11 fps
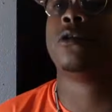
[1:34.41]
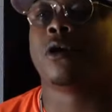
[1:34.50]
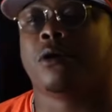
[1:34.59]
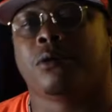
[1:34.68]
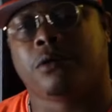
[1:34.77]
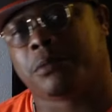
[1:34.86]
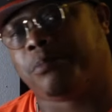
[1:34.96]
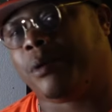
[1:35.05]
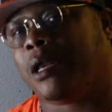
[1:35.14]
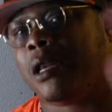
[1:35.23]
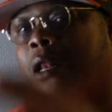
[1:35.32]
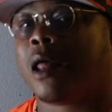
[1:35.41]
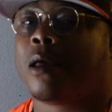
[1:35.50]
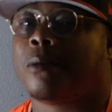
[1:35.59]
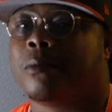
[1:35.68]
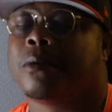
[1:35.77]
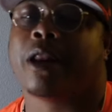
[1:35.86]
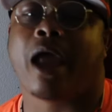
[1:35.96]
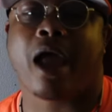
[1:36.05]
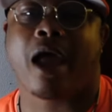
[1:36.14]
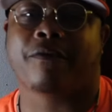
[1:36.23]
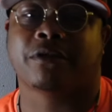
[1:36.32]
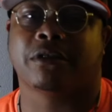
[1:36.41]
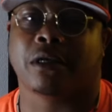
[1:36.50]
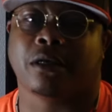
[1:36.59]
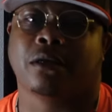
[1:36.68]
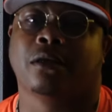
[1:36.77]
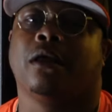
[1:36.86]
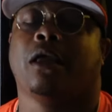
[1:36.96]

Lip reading: So to speed it up, now I have a son.